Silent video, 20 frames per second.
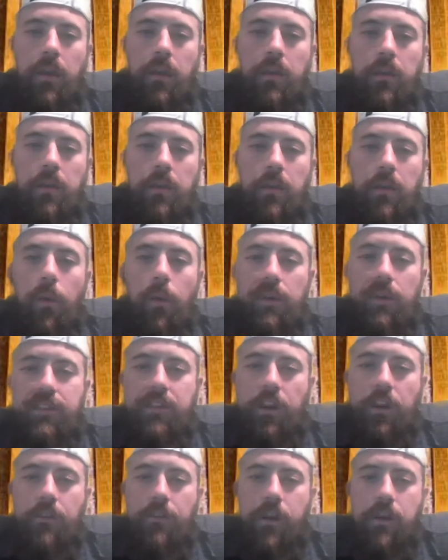Who wants to
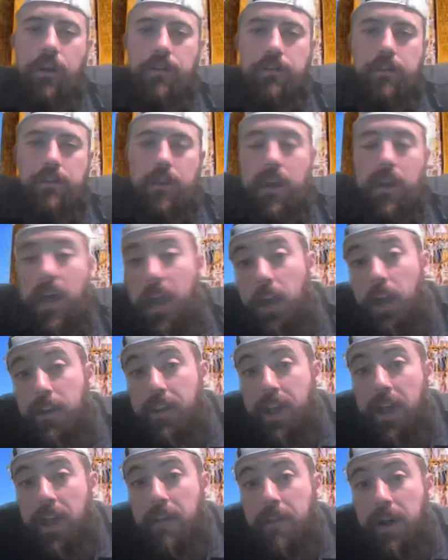go first? I already
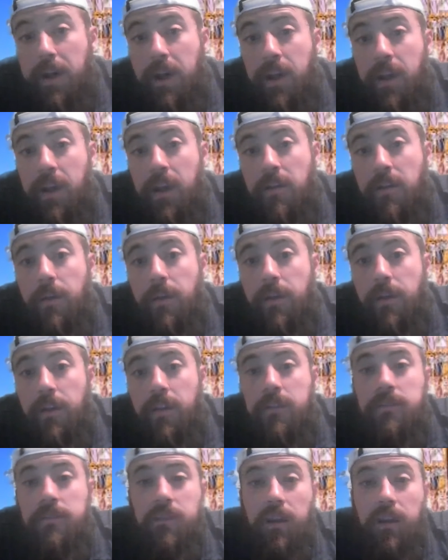got mine. I know what it
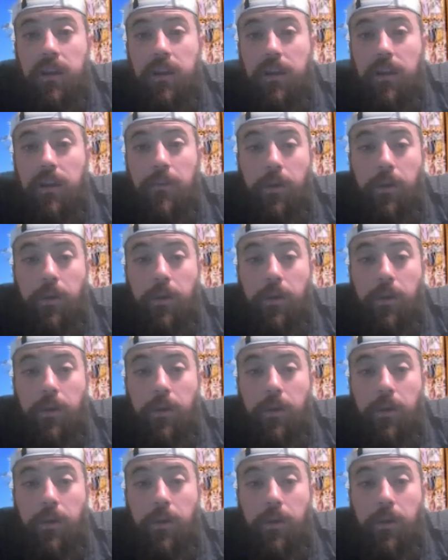is. I wrote it.